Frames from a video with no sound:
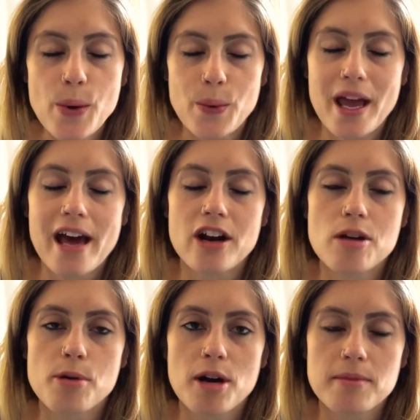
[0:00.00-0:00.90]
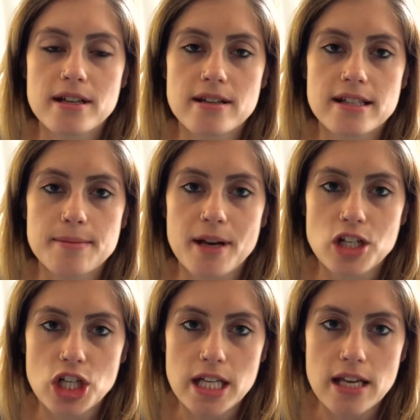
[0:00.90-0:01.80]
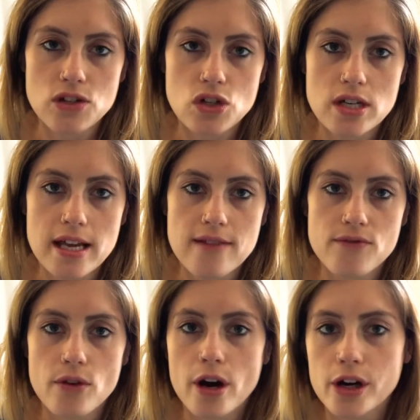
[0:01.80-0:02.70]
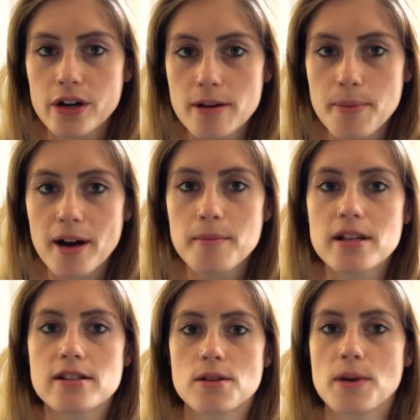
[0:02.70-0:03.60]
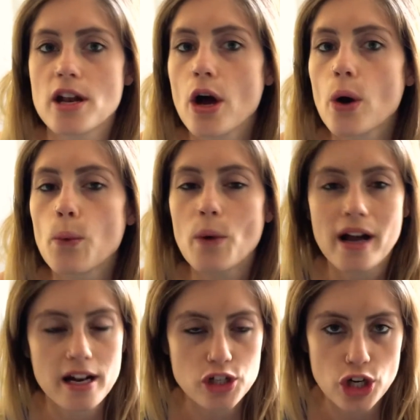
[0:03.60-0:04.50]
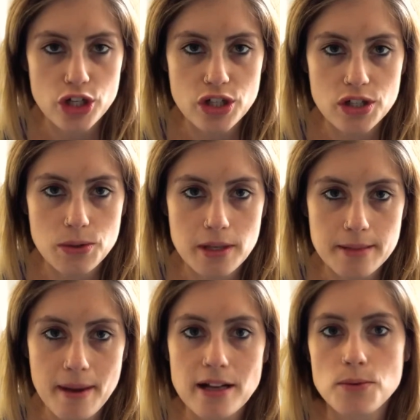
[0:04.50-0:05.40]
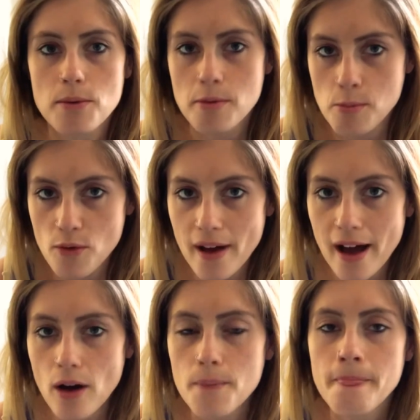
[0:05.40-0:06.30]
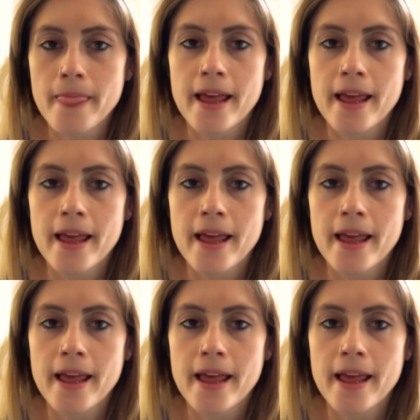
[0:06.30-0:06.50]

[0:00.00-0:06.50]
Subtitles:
We had our apartment inspection yesterday for our current apartment, so we know what kind of charges to expect when we move out.